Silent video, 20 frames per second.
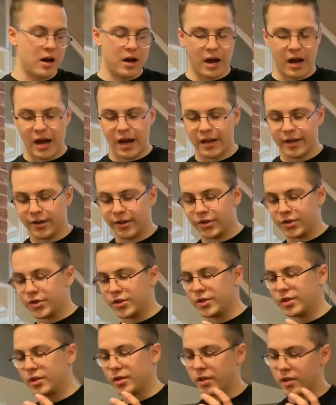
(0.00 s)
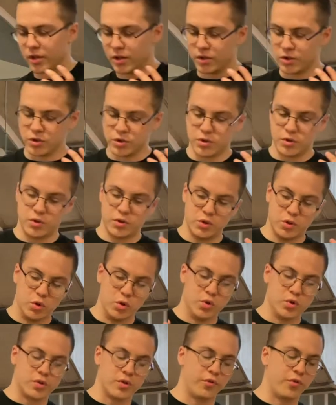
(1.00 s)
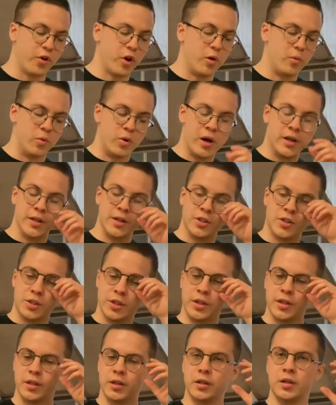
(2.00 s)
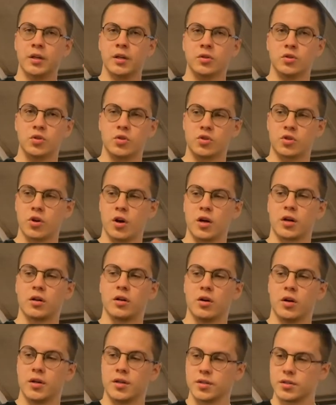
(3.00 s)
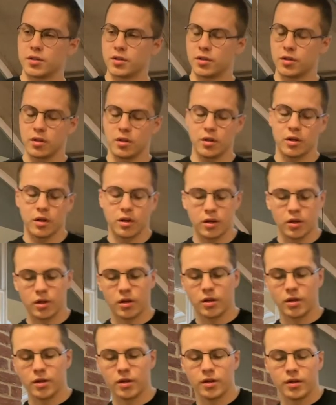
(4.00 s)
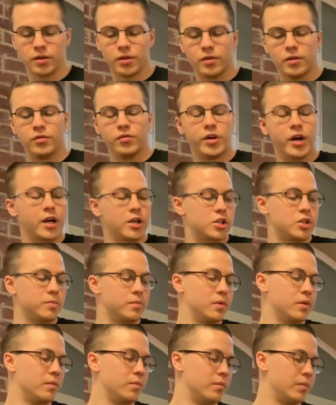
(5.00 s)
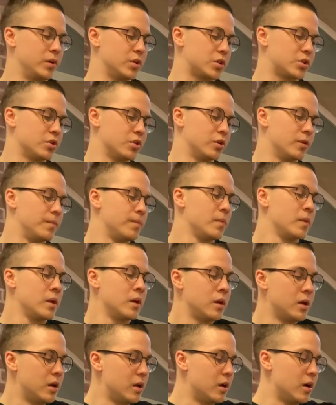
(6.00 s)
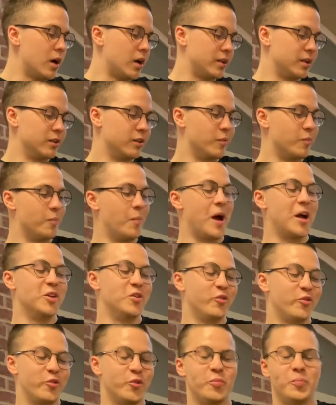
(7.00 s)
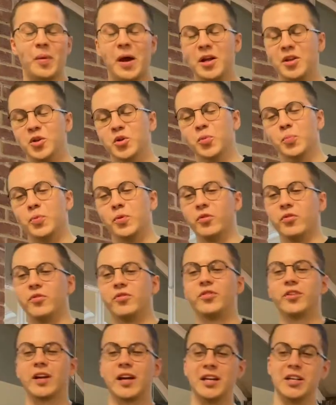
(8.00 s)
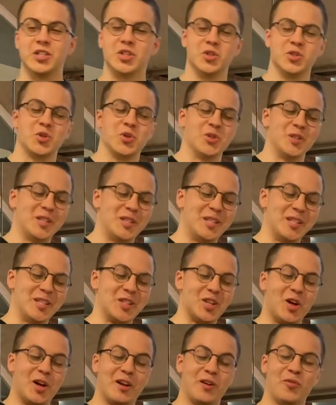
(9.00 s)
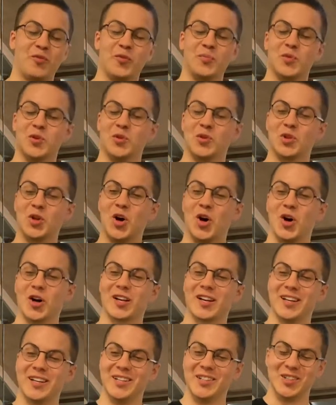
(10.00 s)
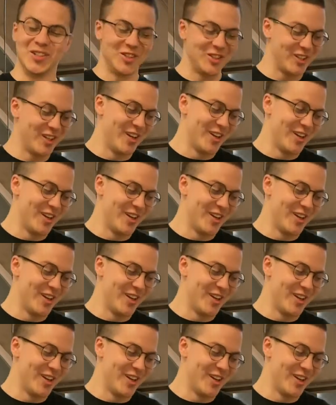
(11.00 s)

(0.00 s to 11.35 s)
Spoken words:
and used the thermal energy to cyclize the reaction mixture, I did a manual purification. So this is from the dark ages,